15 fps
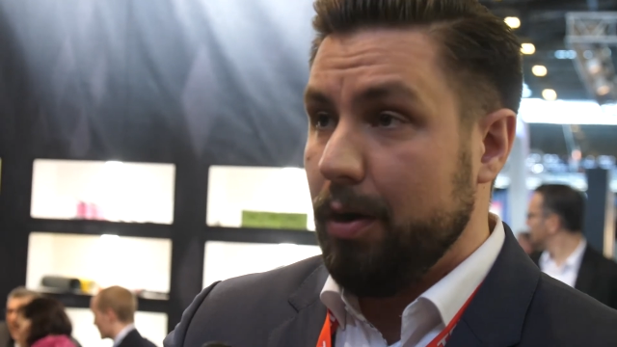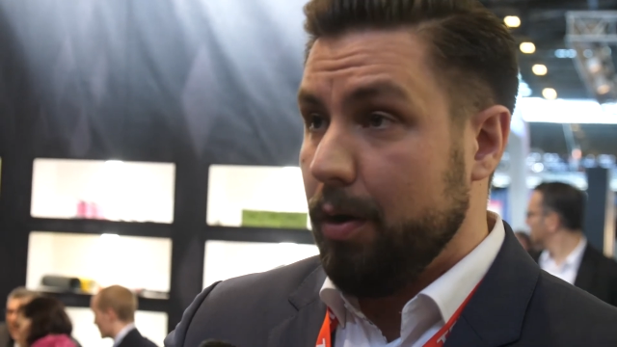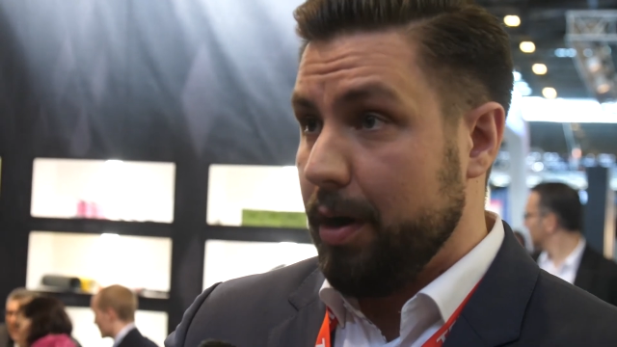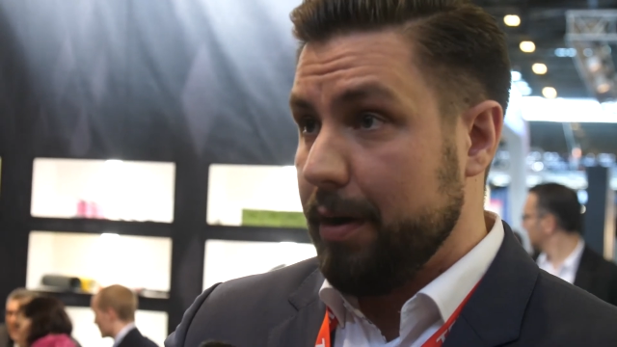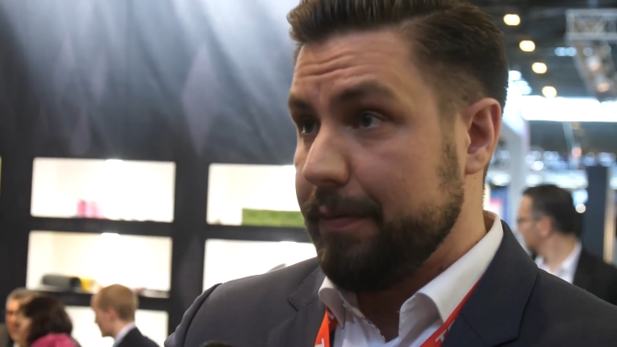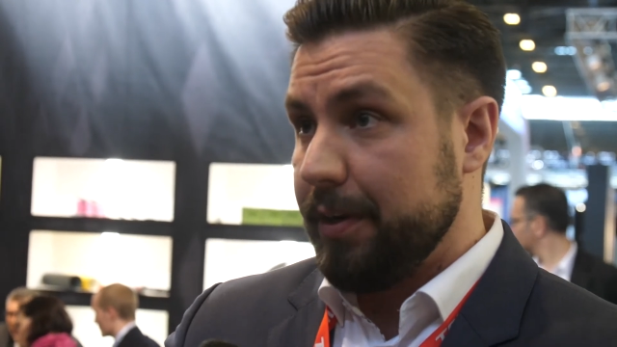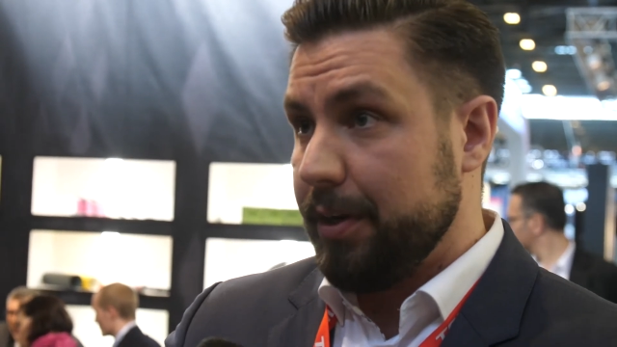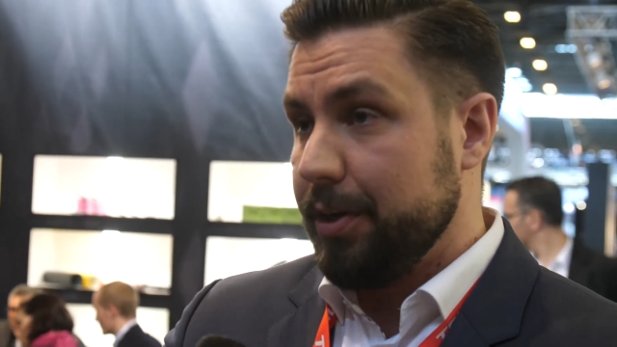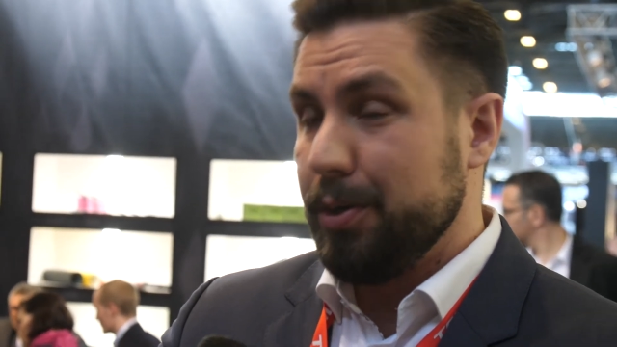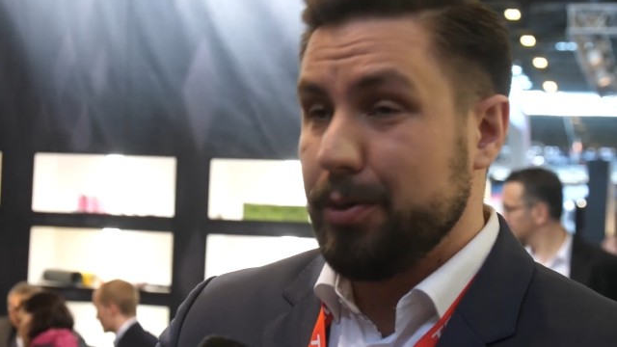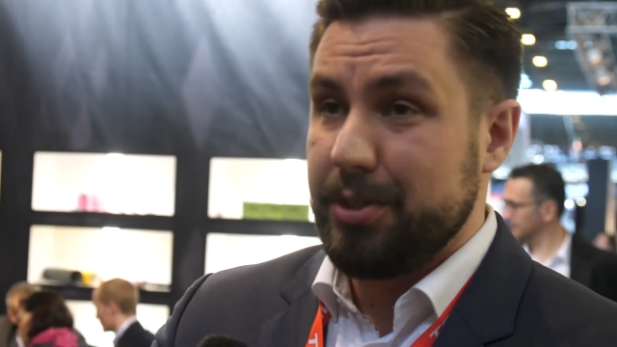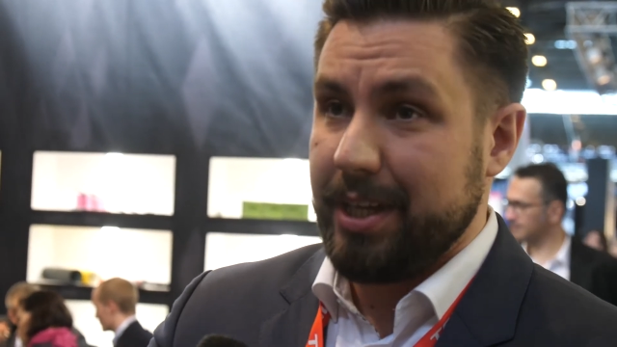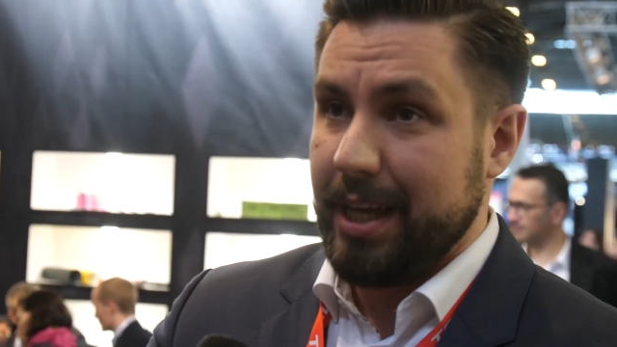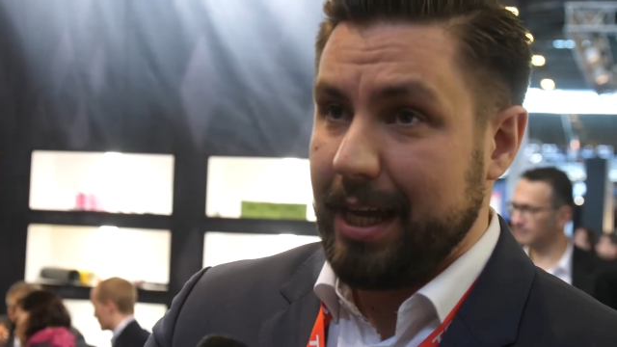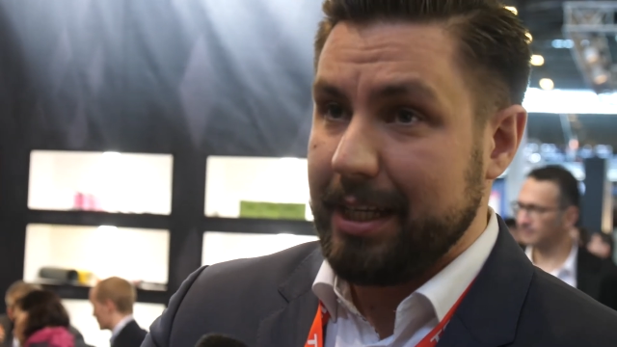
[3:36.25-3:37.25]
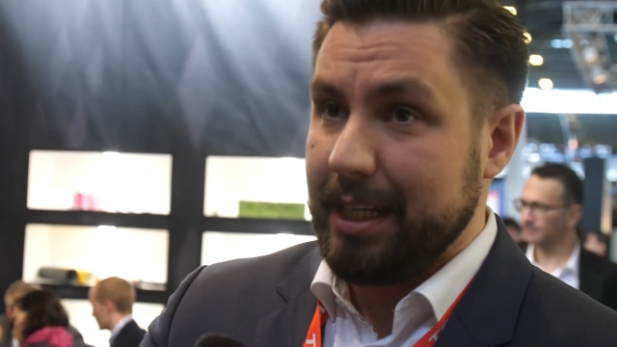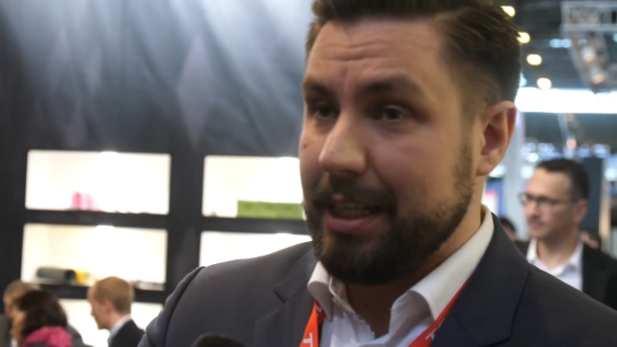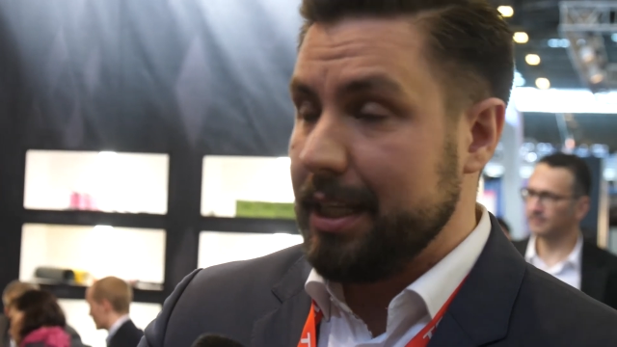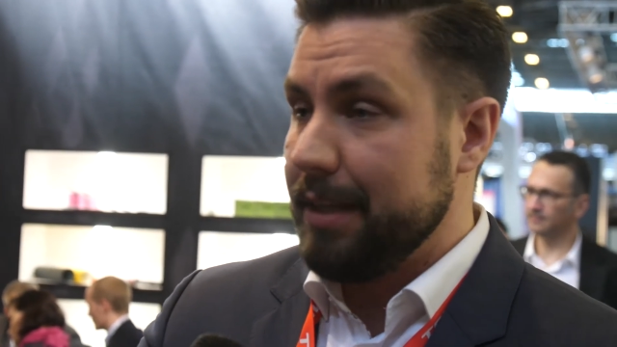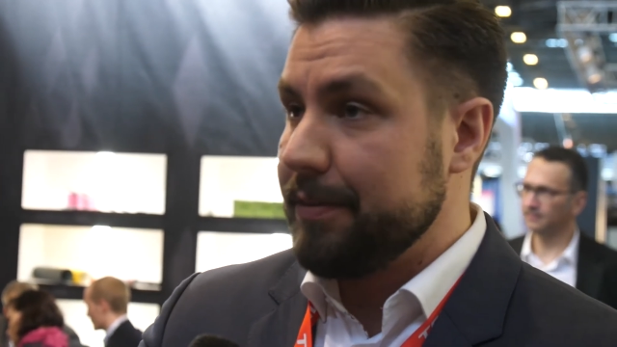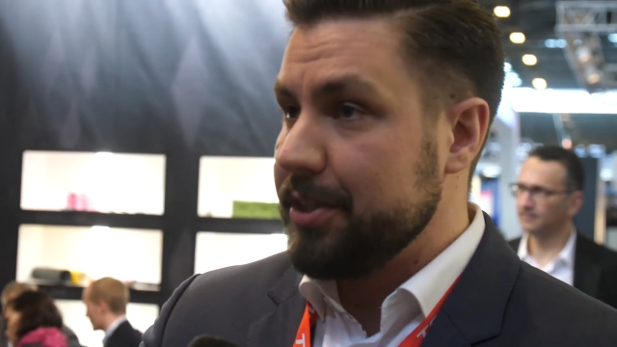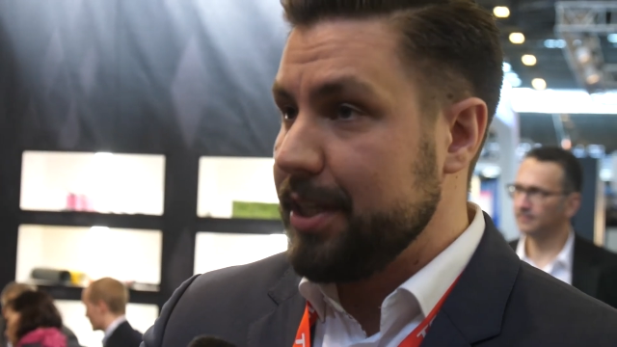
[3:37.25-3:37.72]
or if they're using
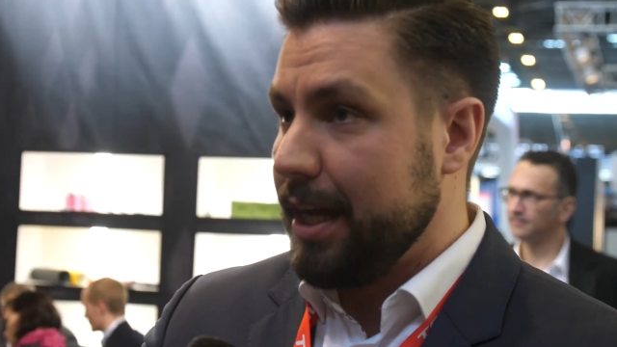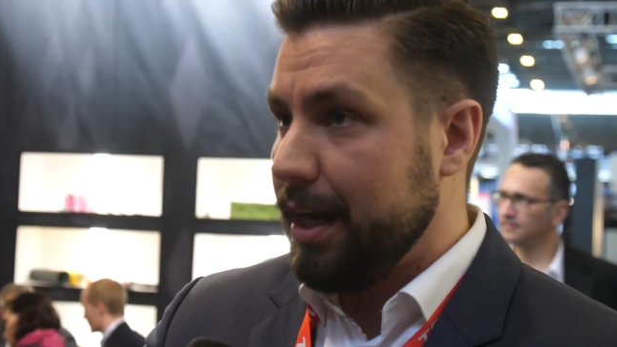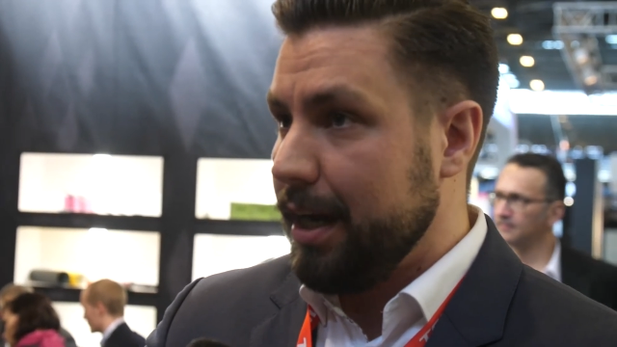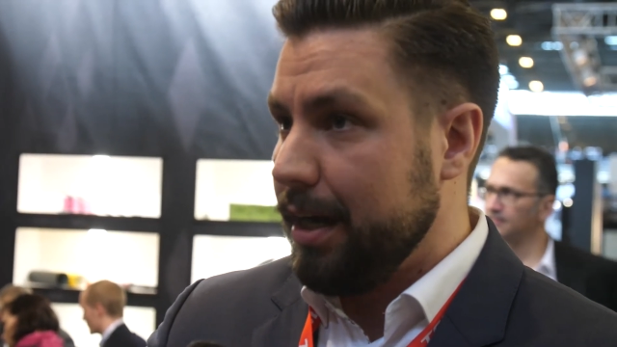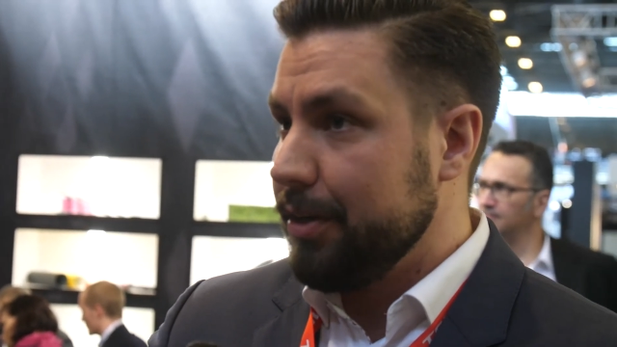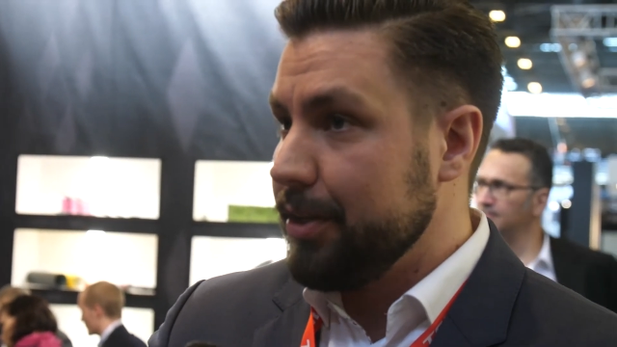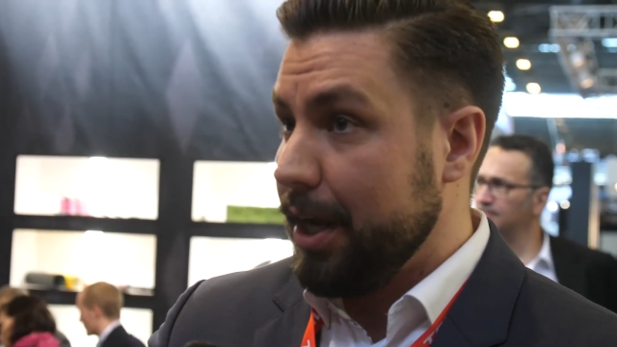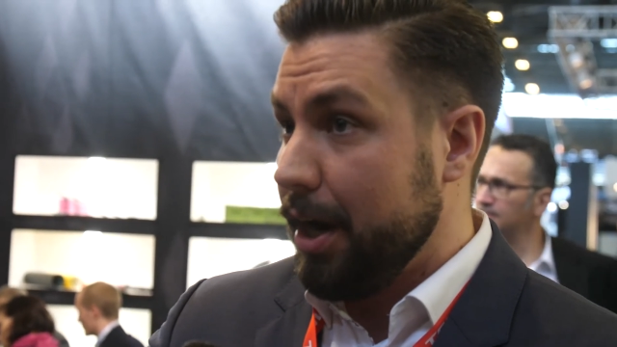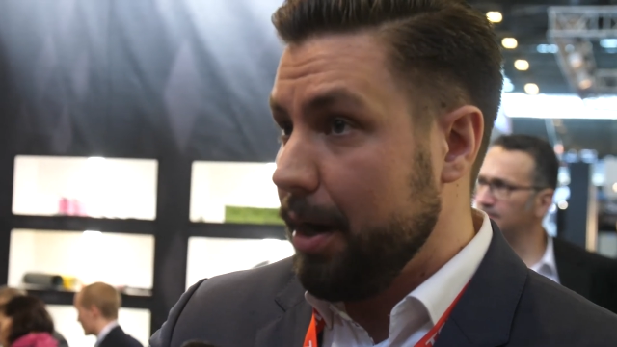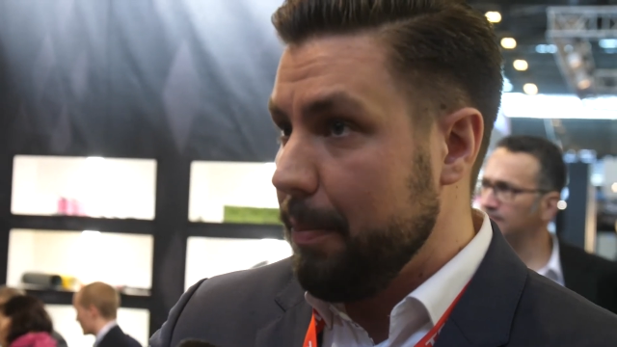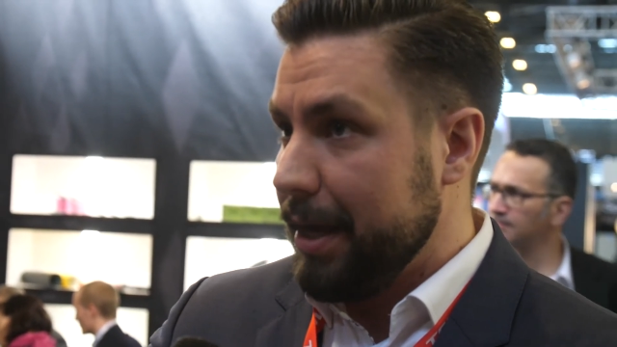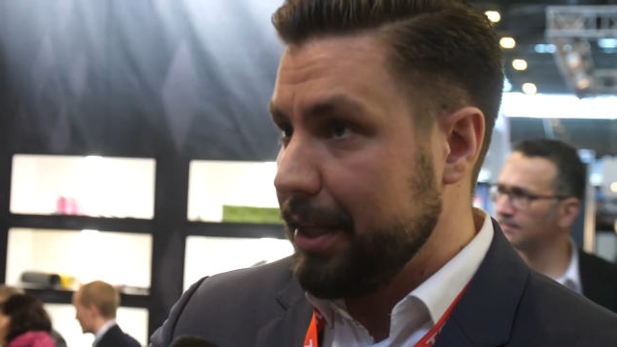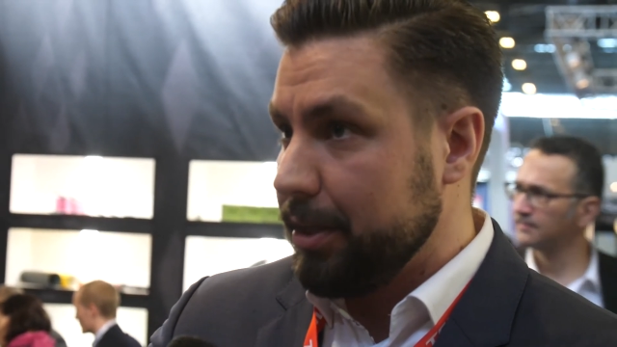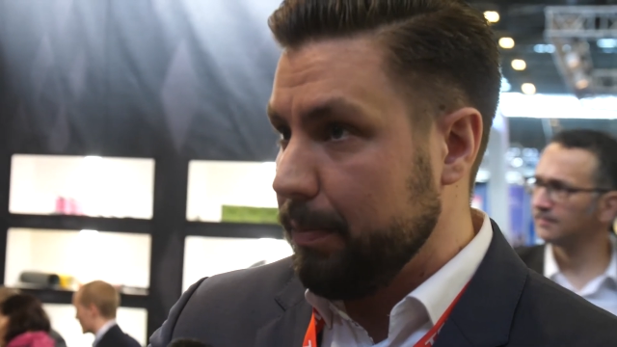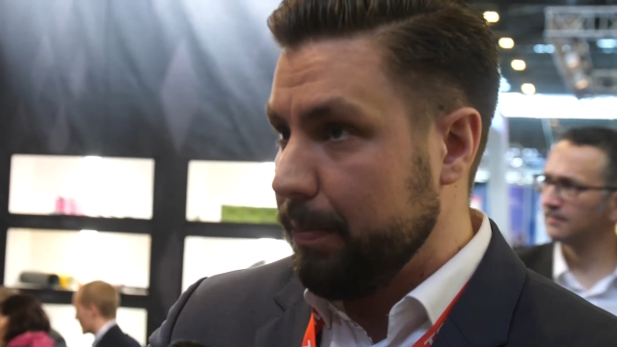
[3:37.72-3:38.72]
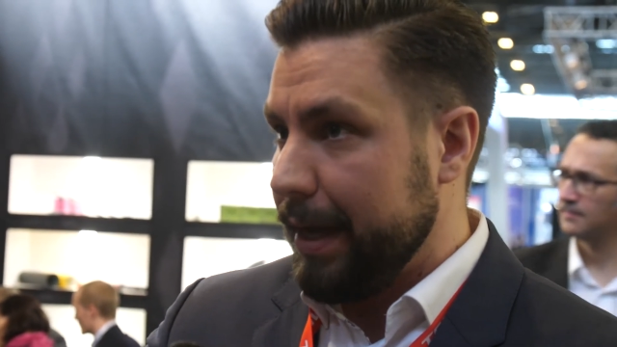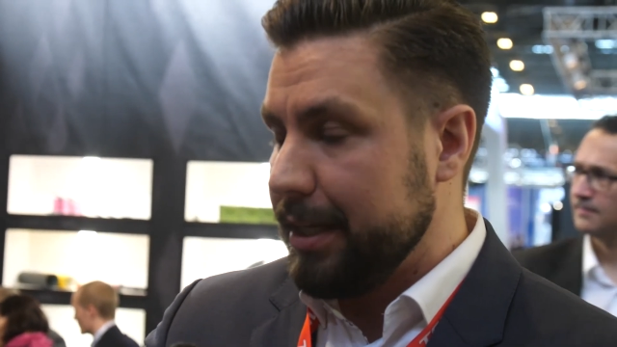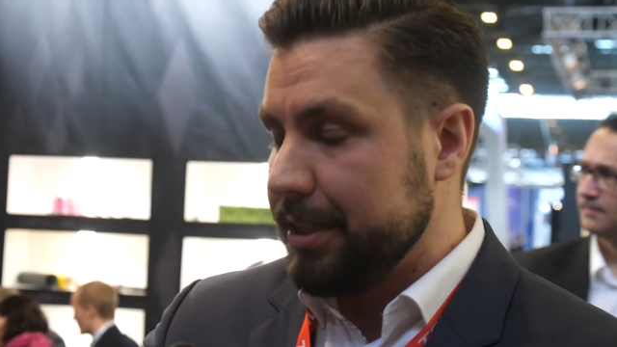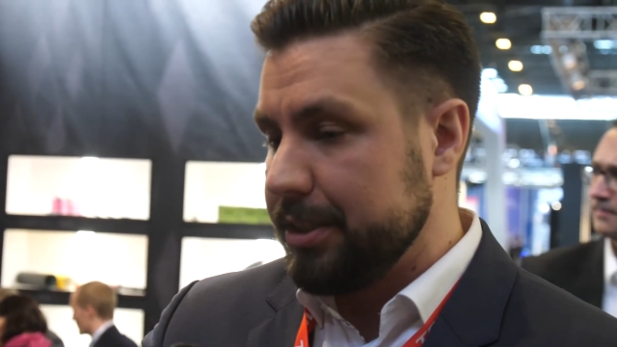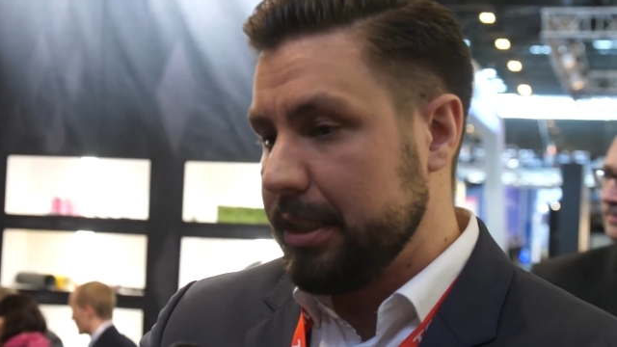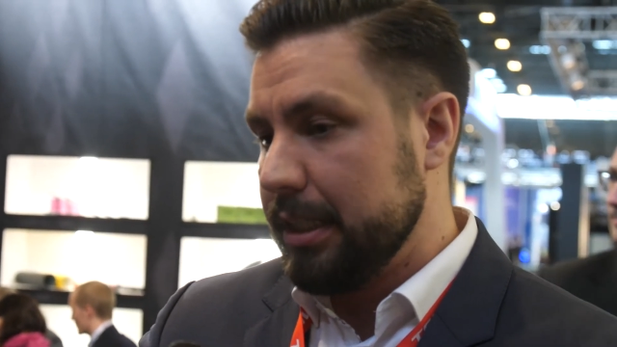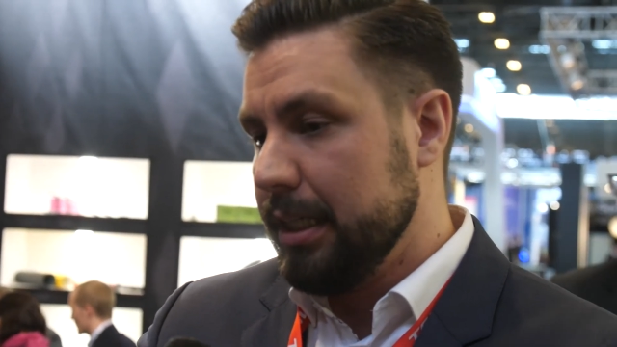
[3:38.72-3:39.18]
additives that are that are metal
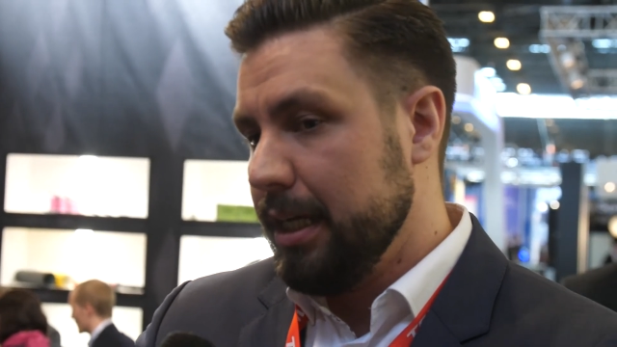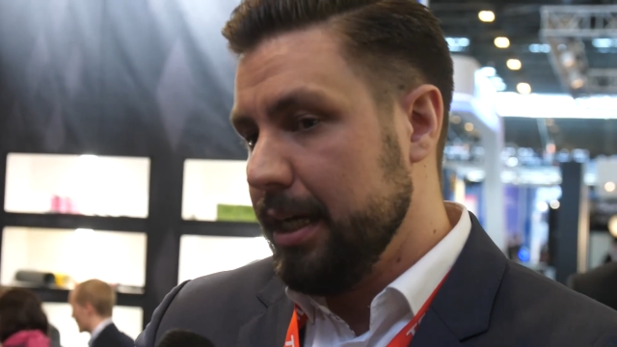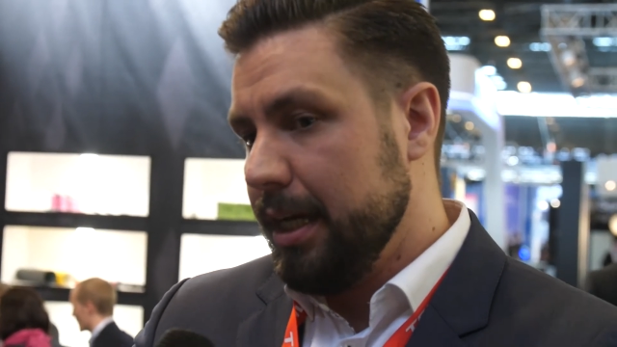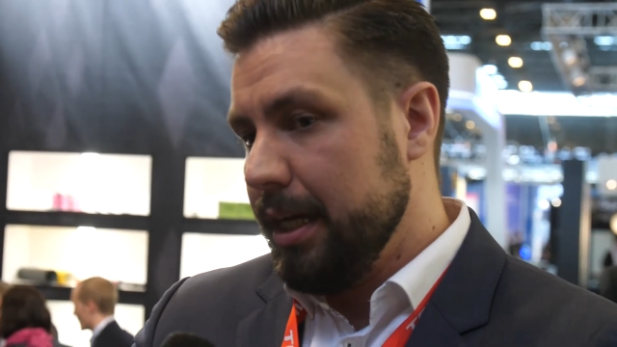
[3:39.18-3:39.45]
based.